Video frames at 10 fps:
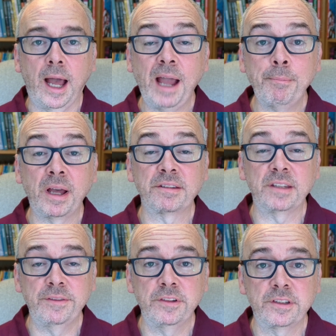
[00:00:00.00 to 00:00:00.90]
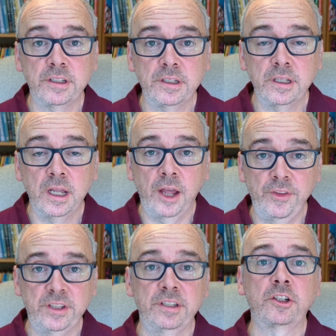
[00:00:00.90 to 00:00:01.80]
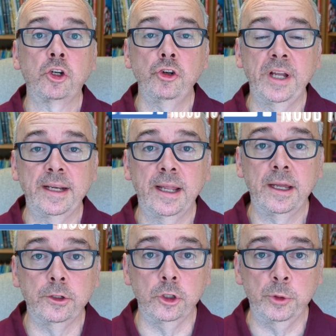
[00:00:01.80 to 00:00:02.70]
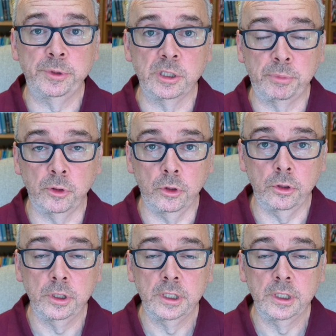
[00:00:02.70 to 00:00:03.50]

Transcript: I'm Matt Stevenson, and this is CreatorNoobToPro.